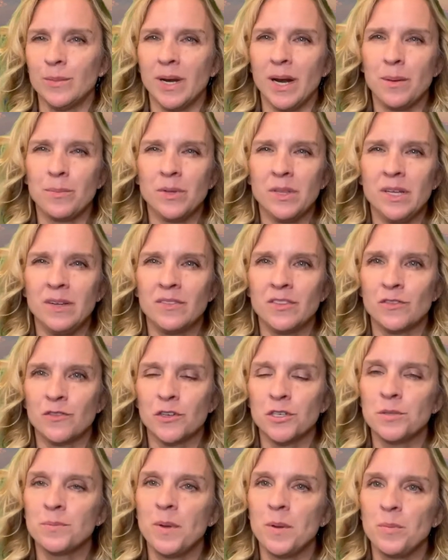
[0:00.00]
I believe the
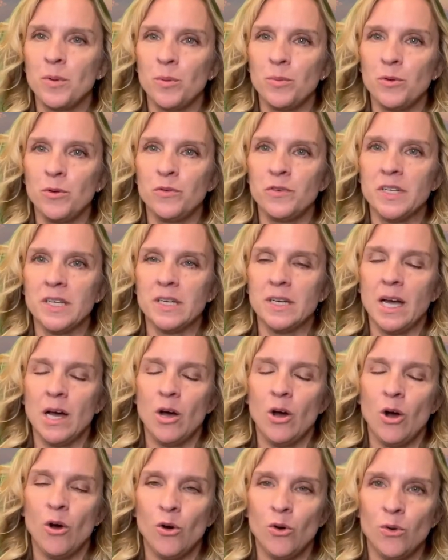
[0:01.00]
first people moved in
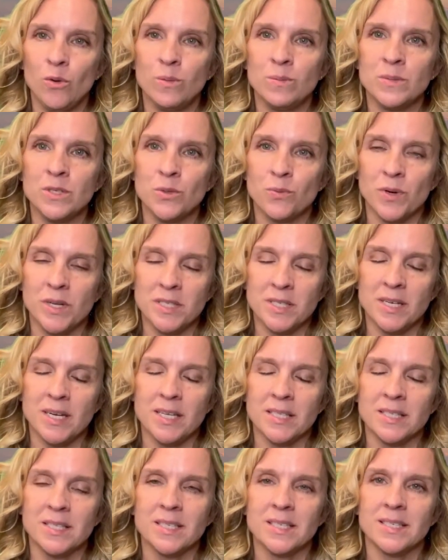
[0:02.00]
homes,
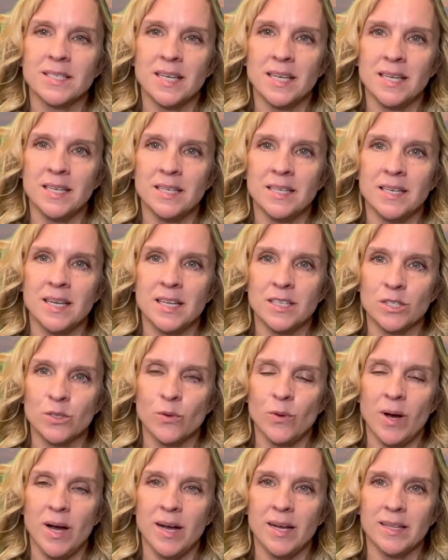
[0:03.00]
residences in
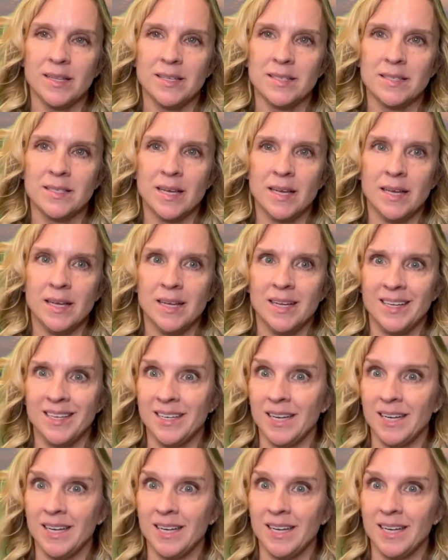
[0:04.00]
Issaquah Highlands in